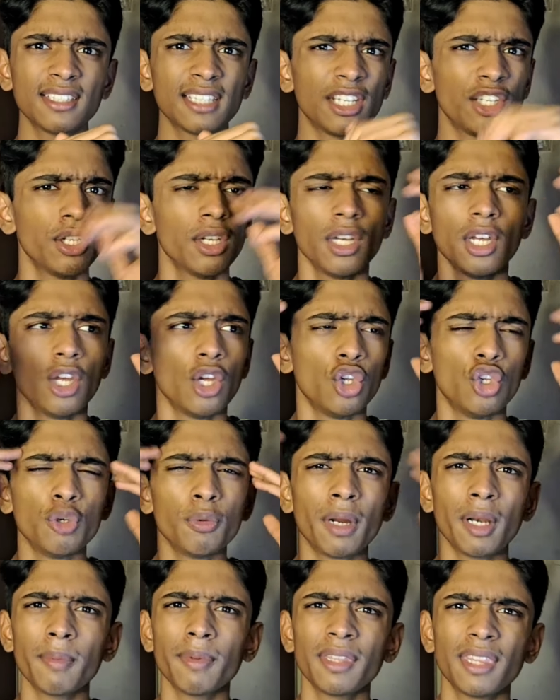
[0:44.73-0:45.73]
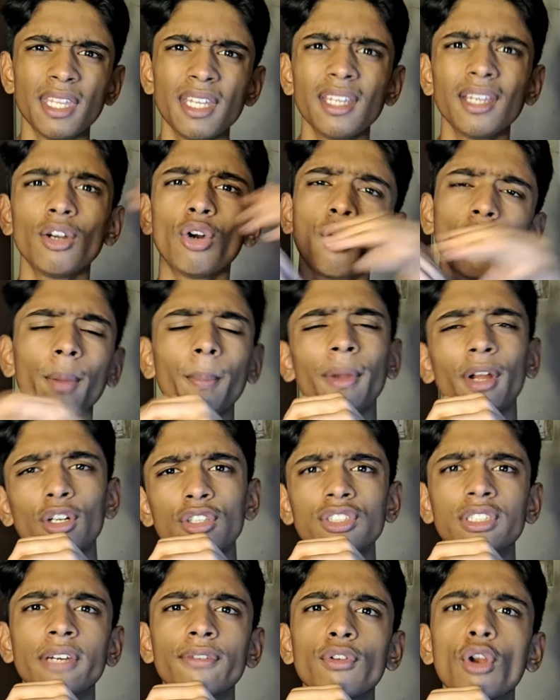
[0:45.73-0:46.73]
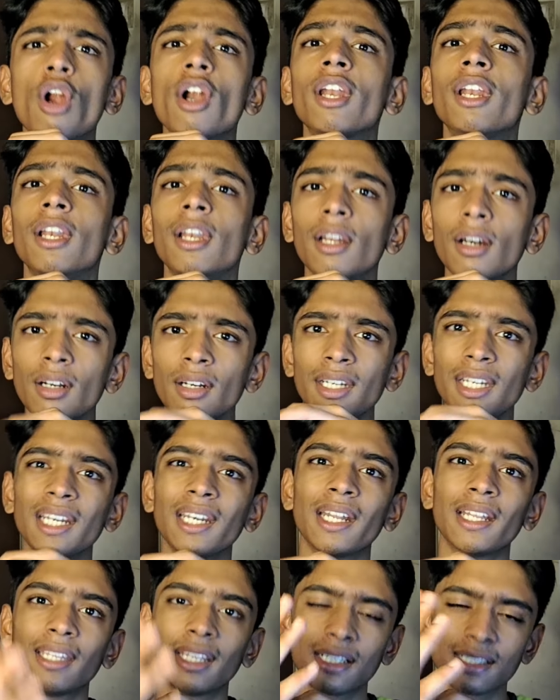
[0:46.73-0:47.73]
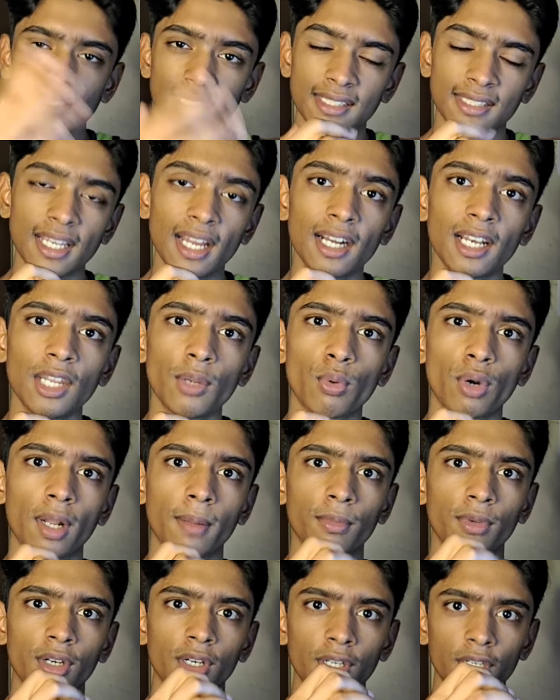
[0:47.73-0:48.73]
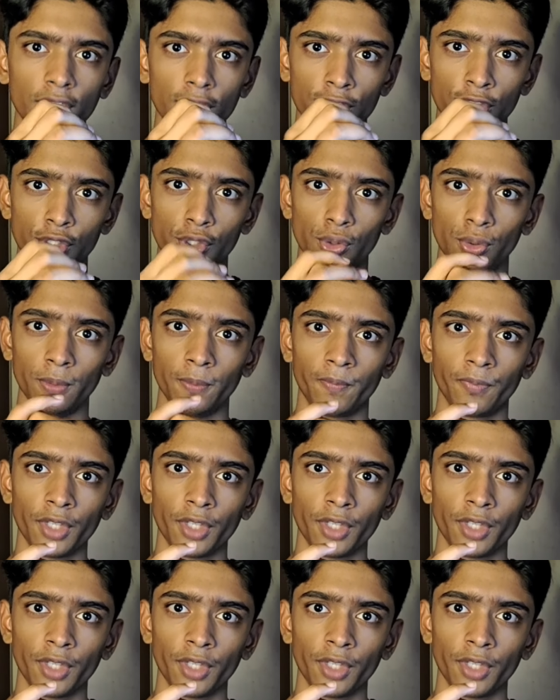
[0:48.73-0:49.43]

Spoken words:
and you might be thinking, okay, because they've not learned it, and that's exactly what I'm going to teach you.